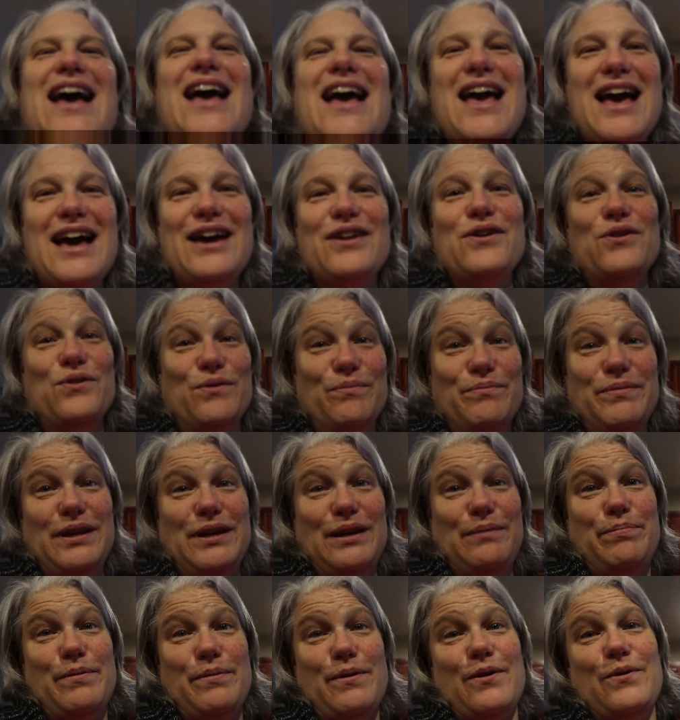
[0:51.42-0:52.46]
at Home
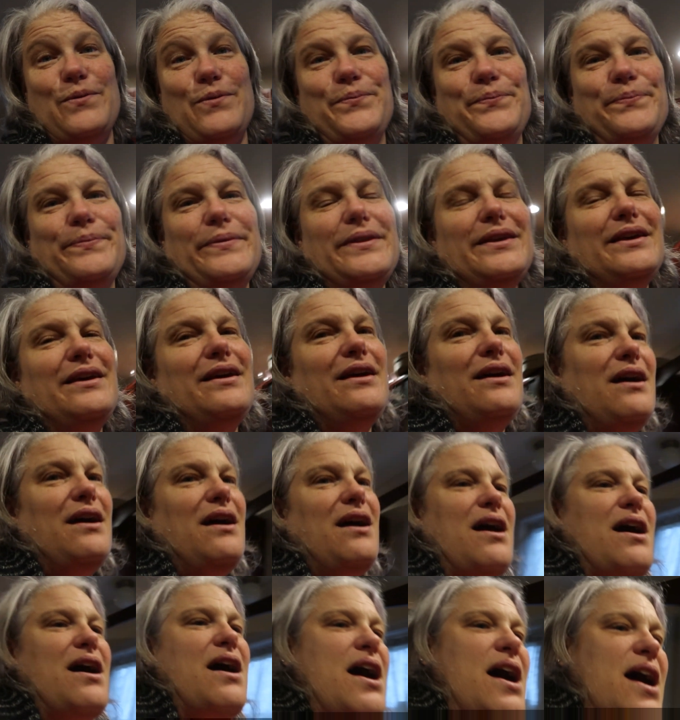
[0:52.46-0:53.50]
Depot.
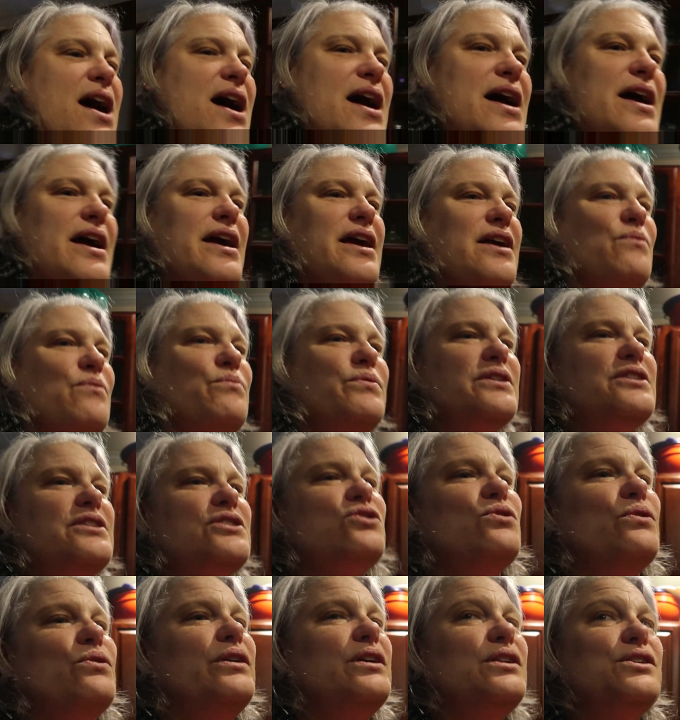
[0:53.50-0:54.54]
I was
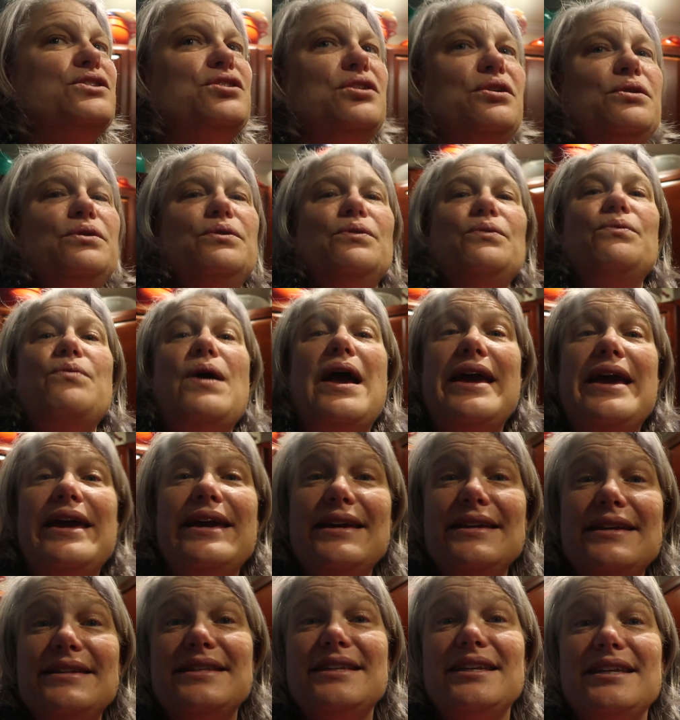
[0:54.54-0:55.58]
going to
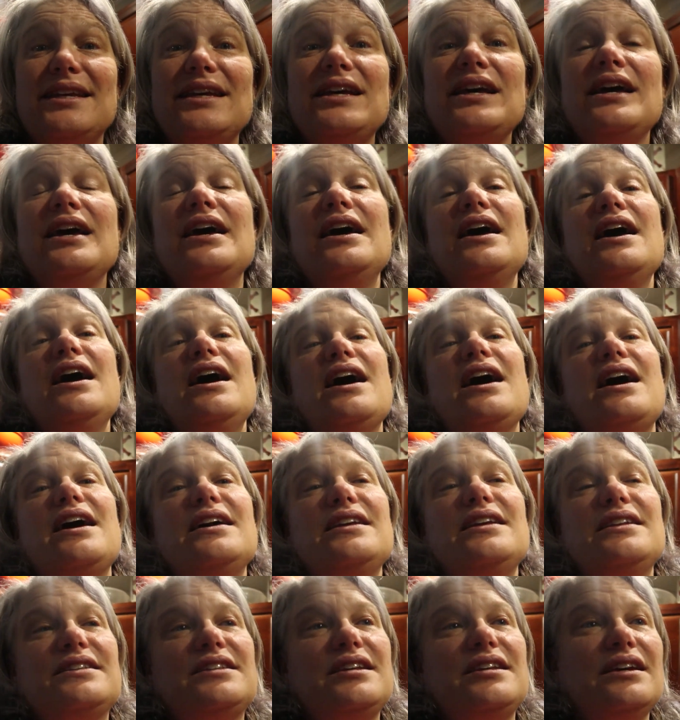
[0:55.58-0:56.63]
wait
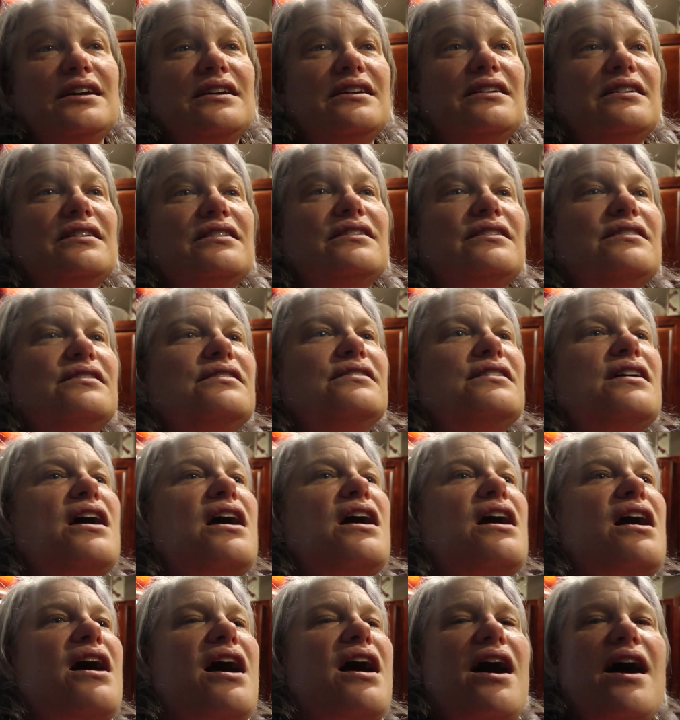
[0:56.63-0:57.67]
until
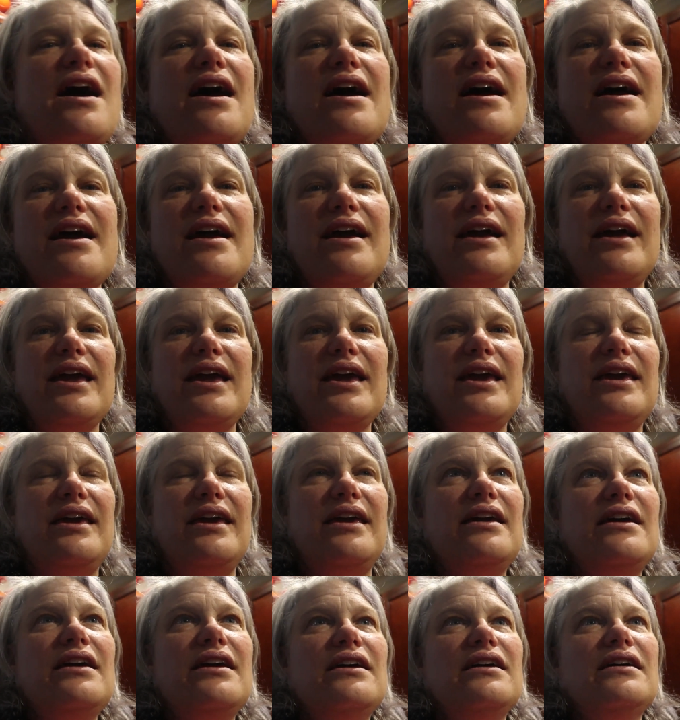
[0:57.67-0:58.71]

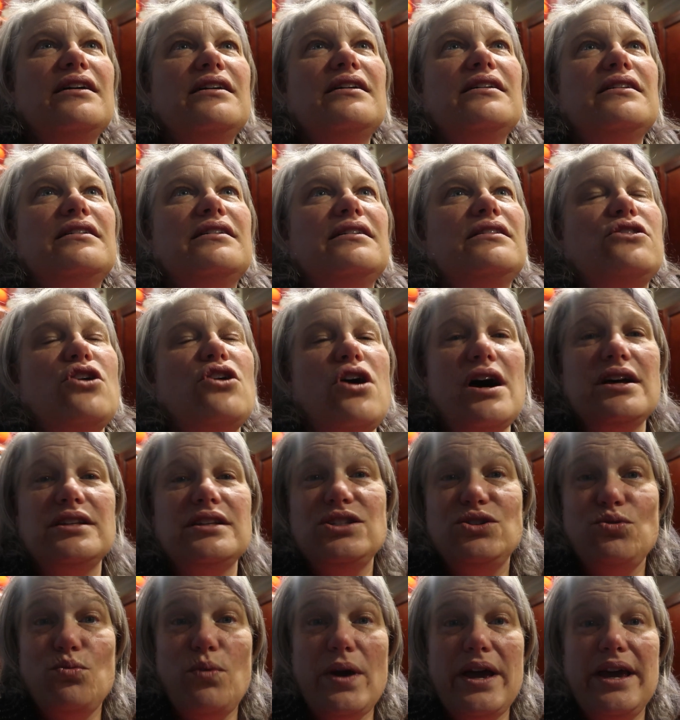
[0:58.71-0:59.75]
I
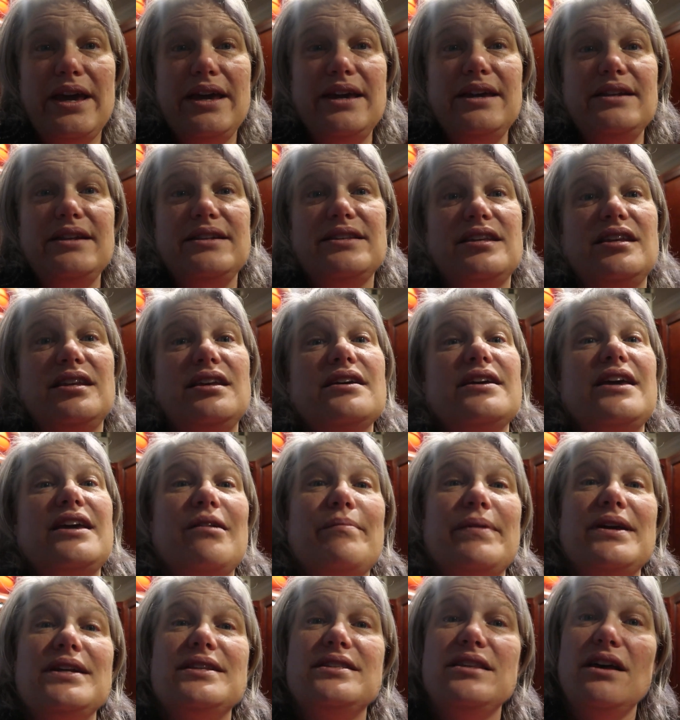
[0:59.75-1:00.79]
lost weight, get
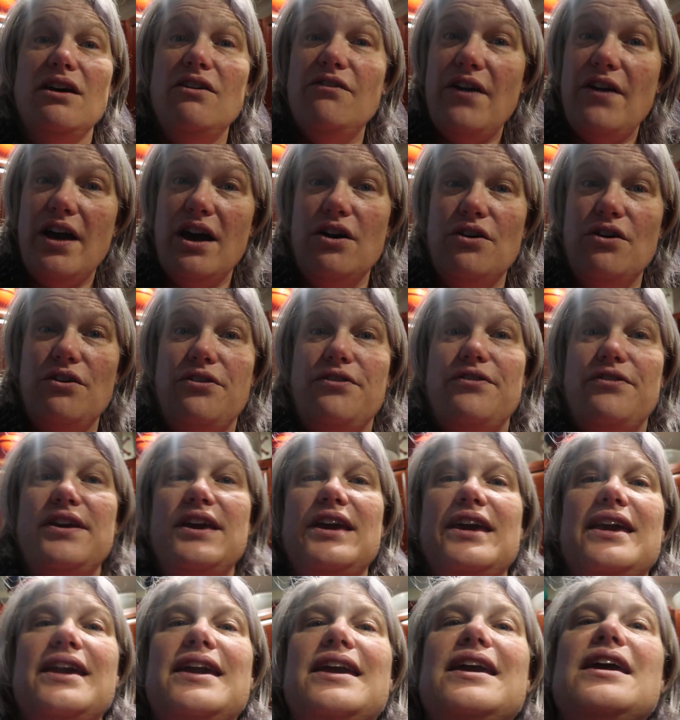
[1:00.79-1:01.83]
myself
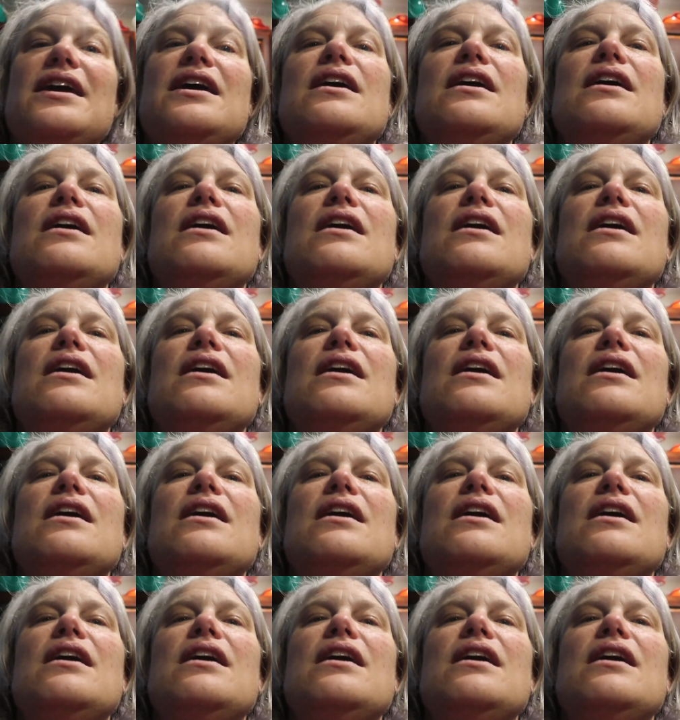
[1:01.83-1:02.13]
healthy,